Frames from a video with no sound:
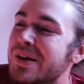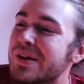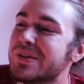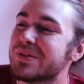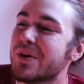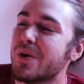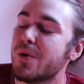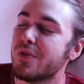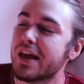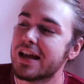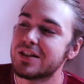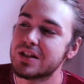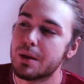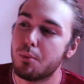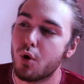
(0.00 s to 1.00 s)
So they get
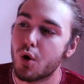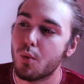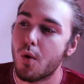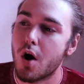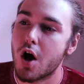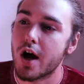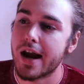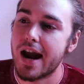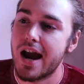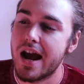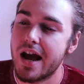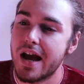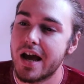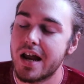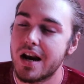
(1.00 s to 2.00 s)
to the boardwalk
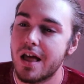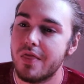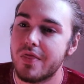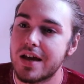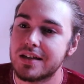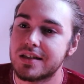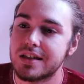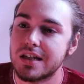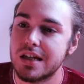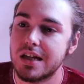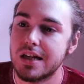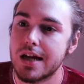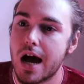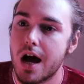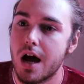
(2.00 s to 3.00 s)
and they
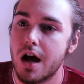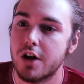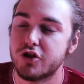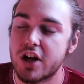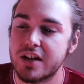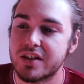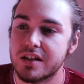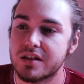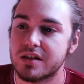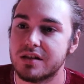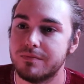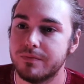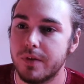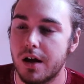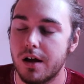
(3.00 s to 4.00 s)
see Jason's
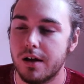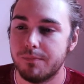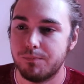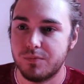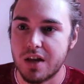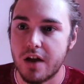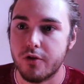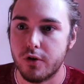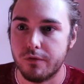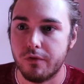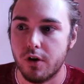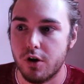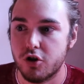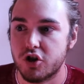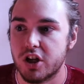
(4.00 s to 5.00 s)
tethered
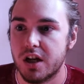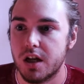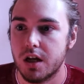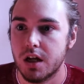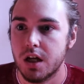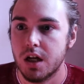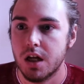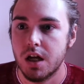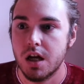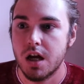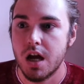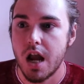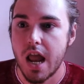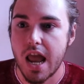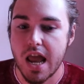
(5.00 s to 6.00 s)
version.
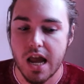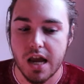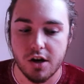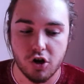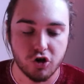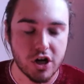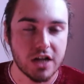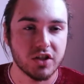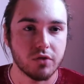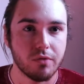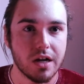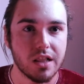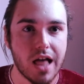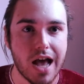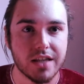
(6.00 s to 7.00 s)
And Jason
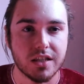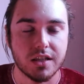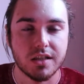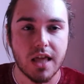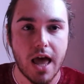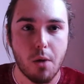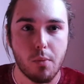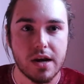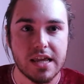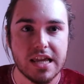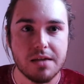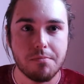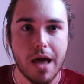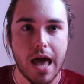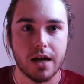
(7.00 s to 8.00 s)
realizes that when he
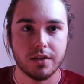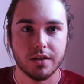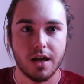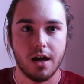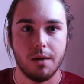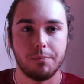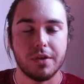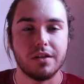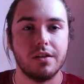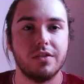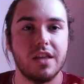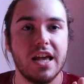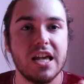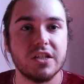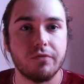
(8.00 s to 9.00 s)
backs up, that
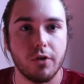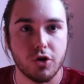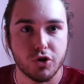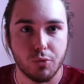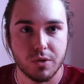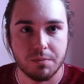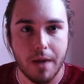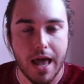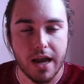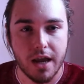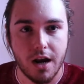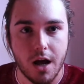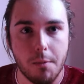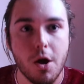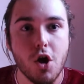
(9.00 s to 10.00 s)
his version was backing
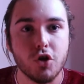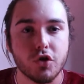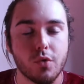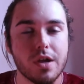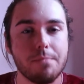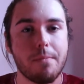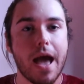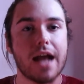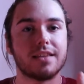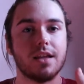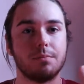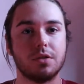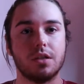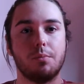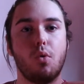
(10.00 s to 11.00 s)
up. So he backed up
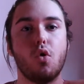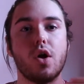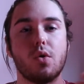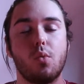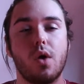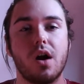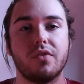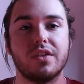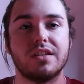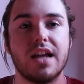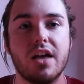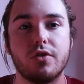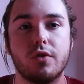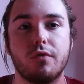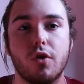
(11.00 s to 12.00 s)
to the point where the
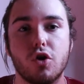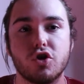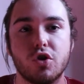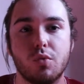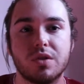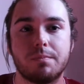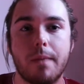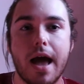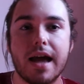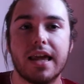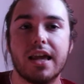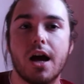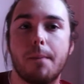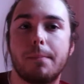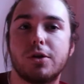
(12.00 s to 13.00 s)
tethered version was
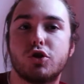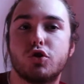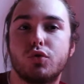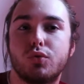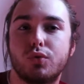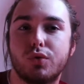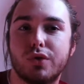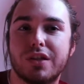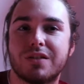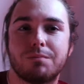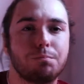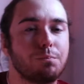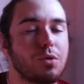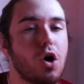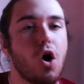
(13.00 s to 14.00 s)
backing up into this
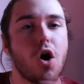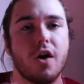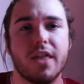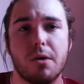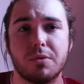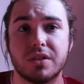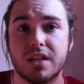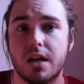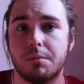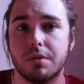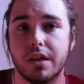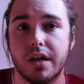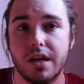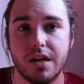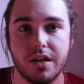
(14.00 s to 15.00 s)
car that was set
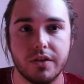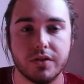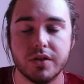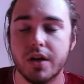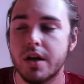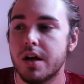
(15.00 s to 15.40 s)
ablaze,